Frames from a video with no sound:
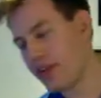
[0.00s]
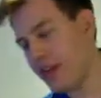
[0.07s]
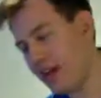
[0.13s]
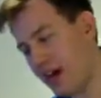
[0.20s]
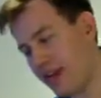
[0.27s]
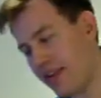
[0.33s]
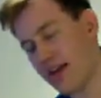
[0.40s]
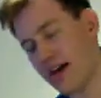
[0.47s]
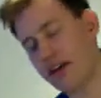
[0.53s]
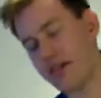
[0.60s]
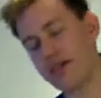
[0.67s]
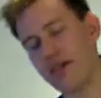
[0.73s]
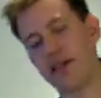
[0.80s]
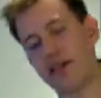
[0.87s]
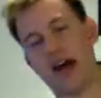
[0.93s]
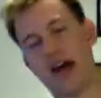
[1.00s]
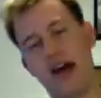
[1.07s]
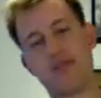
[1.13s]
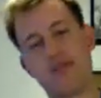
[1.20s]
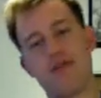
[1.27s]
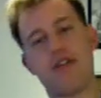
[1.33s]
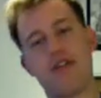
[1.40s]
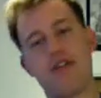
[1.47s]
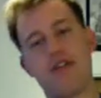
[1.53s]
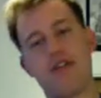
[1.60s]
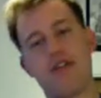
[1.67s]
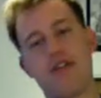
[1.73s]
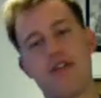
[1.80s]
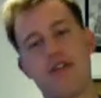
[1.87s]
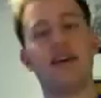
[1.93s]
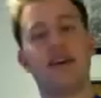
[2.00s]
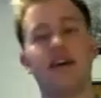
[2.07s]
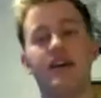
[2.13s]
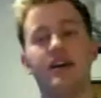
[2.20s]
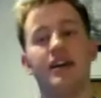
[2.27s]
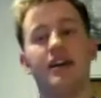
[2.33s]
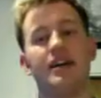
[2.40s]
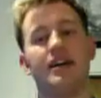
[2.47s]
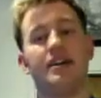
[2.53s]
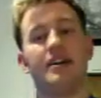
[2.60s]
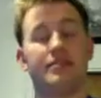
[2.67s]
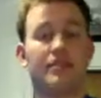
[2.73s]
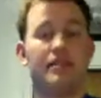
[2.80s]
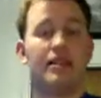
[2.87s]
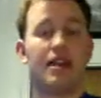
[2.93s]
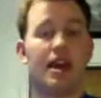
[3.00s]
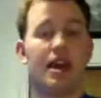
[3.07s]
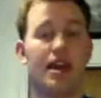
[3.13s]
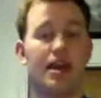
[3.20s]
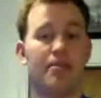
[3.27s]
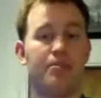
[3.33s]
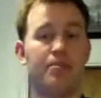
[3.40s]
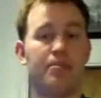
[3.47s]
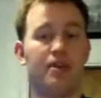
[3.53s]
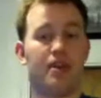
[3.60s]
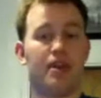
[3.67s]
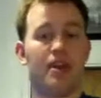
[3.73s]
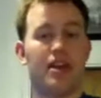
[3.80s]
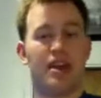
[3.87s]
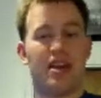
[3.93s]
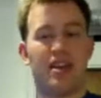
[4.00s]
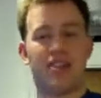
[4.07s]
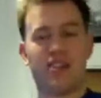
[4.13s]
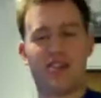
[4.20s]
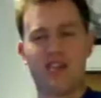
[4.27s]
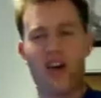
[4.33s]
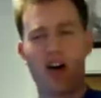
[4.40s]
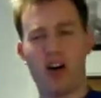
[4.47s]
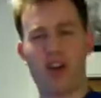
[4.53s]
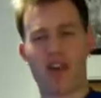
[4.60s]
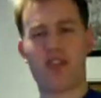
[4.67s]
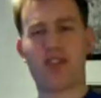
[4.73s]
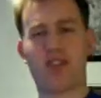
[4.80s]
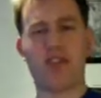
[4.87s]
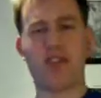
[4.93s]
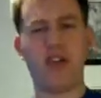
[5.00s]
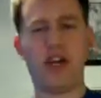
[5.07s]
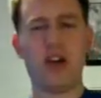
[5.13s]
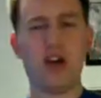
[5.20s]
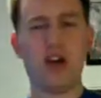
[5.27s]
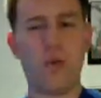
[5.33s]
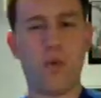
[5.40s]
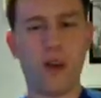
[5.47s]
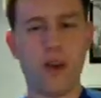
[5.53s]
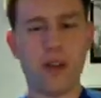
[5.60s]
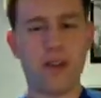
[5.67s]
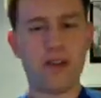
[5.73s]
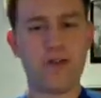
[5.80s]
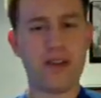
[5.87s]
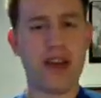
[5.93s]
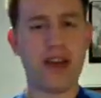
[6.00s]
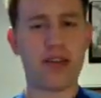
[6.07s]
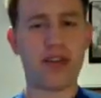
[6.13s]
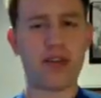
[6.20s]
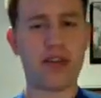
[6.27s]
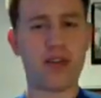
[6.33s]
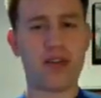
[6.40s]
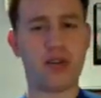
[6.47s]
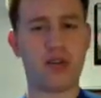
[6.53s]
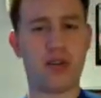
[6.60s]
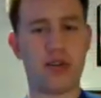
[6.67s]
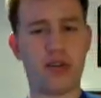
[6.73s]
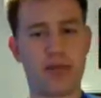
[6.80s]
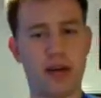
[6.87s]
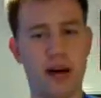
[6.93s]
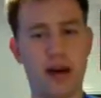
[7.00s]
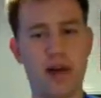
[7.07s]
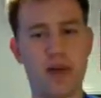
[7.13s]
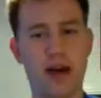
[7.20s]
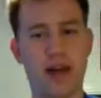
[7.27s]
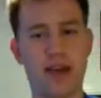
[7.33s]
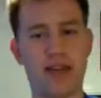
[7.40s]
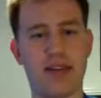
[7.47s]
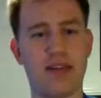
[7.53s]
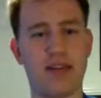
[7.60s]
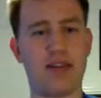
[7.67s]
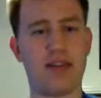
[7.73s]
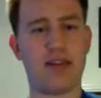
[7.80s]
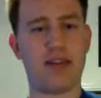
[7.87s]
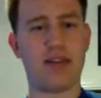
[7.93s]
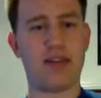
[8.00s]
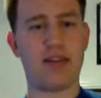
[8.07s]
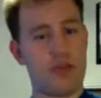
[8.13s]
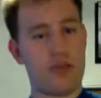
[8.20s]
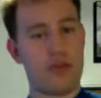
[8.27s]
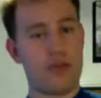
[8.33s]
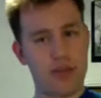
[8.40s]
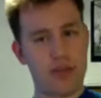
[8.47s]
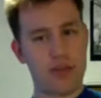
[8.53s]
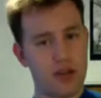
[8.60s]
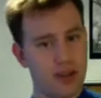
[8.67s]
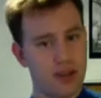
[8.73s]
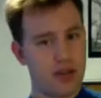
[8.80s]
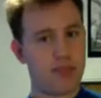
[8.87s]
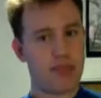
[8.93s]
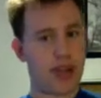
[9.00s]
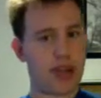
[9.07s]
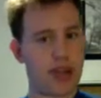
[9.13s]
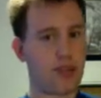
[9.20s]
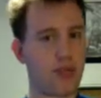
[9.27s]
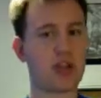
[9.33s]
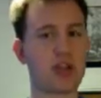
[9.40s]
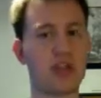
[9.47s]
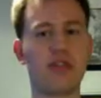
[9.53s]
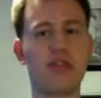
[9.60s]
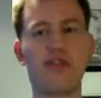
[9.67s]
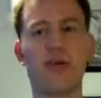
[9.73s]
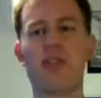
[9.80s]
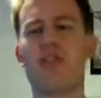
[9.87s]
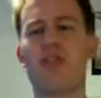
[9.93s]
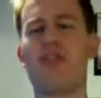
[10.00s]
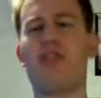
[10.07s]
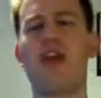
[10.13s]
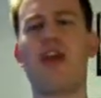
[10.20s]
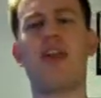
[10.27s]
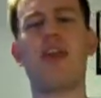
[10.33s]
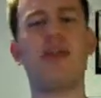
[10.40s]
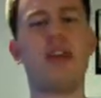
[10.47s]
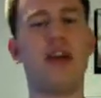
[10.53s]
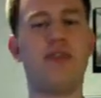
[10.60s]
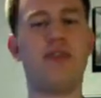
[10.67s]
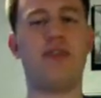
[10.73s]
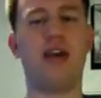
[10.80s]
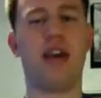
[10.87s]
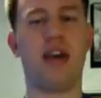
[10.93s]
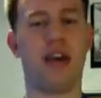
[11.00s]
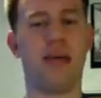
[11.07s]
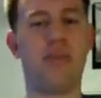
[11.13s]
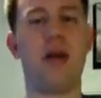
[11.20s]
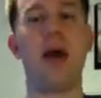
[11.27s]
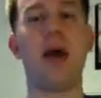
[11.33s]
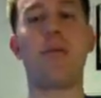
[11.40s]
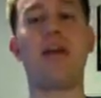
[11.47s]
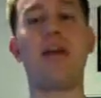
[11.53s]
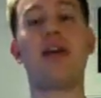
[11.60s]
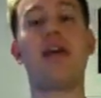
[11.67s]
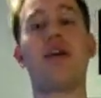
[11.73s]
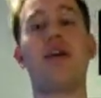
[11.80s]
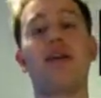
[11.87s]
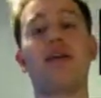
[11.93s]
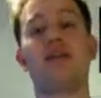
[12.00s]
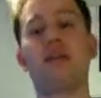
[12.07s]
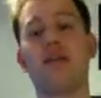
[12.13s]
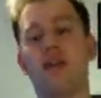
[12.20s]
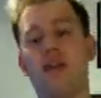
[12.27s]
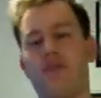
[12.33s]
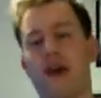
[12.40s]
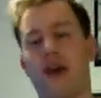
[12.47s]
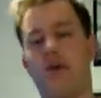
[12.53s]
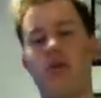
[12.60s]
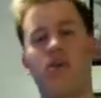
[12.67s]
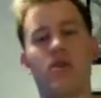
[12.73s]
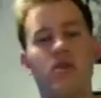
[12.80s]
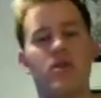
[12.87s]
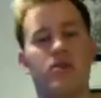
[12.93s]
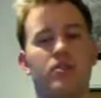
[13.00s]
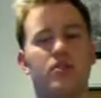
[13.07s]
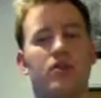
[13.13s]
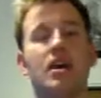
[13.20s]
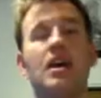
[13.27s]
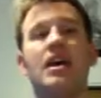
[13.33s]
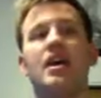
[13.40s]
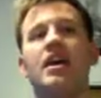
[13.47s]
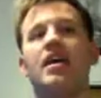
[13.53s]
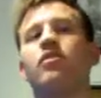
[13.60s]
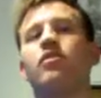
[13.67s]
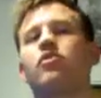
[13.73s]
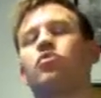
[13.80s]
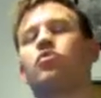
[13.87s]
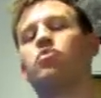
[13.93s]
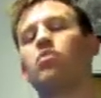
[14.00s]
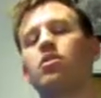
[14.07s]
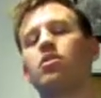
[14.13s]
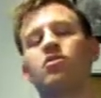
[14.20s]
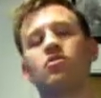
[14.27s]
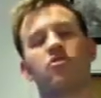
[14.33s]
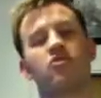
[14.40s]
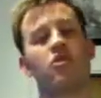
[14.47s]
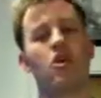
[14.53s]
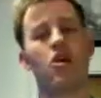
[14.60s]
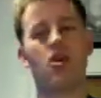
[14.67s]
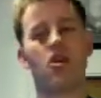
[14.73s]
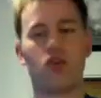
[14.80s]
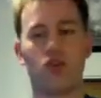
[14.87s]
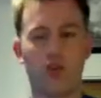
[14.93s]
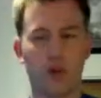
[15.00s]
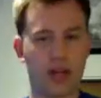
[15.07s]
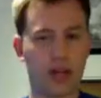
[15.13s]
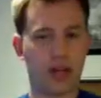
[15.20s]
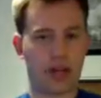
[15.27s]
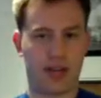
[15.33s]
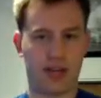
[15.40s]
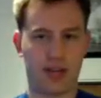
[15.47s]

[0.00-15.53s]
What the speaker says: Aside from that fact, hemp is also one of the fastest growing biomasses. Remember, back in the Washington Post, they loved hemp because of how it grows. It grows quickly.